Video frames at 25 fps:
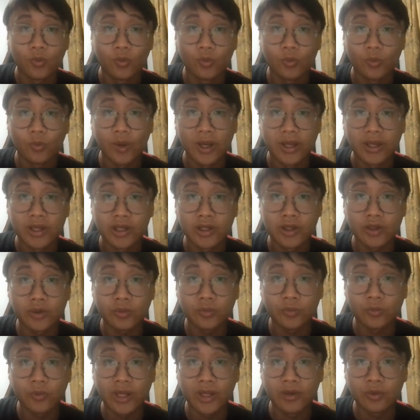When
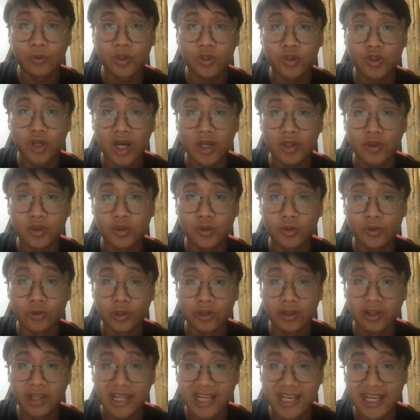we try to
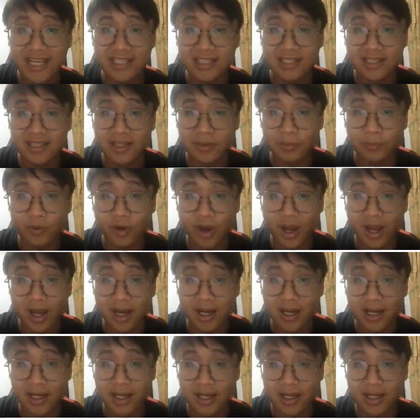release the
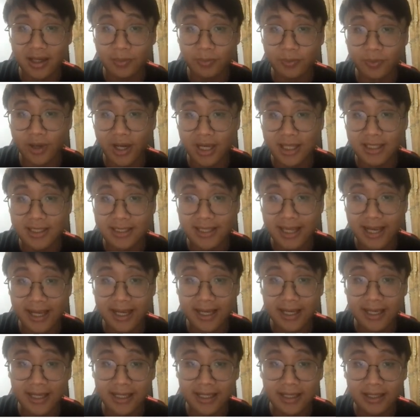block
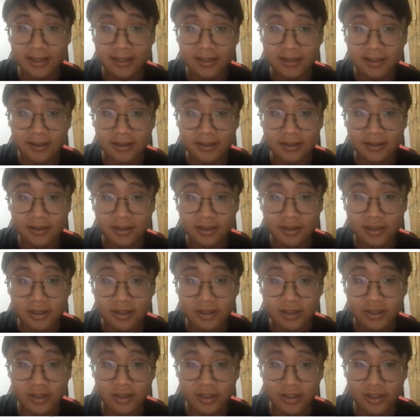stay,
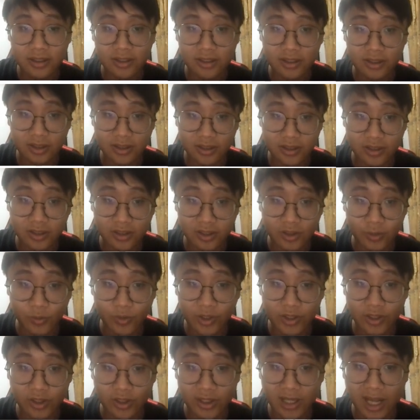so
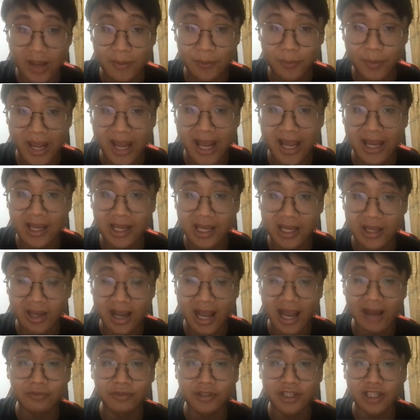we'll come back
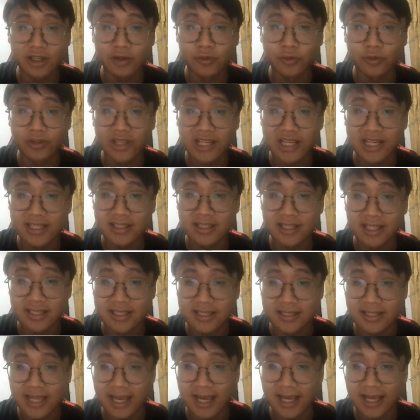after releasing the
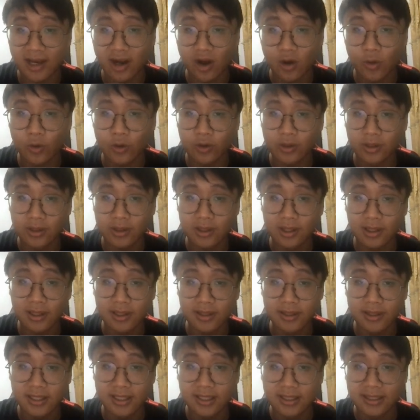stay or
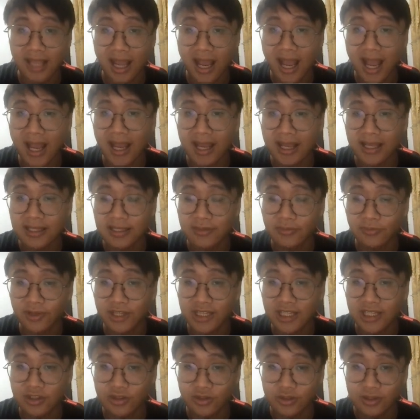the time is
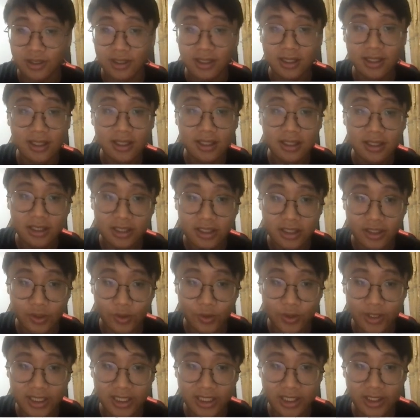finished.
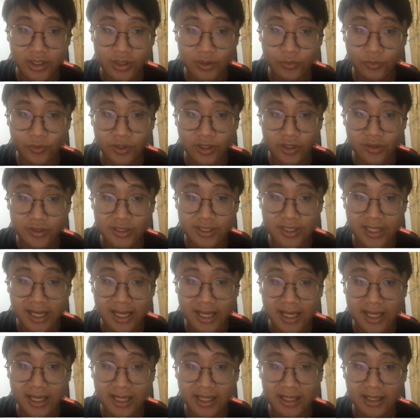So here we'll
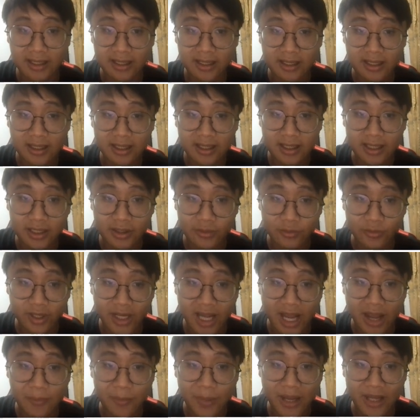say it will
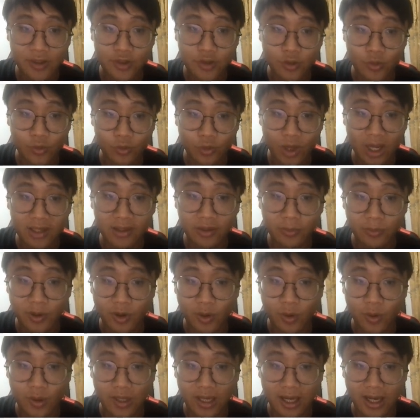come back to
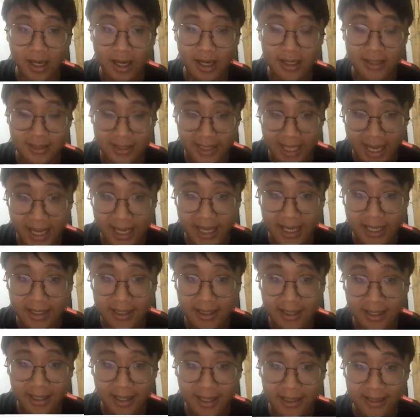runnable
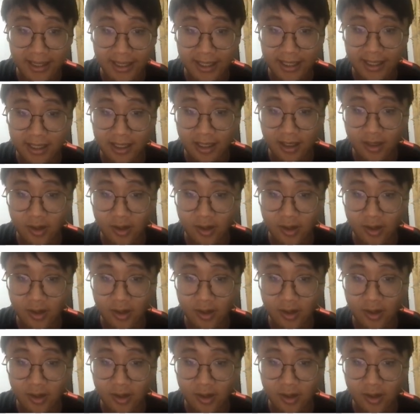stay and then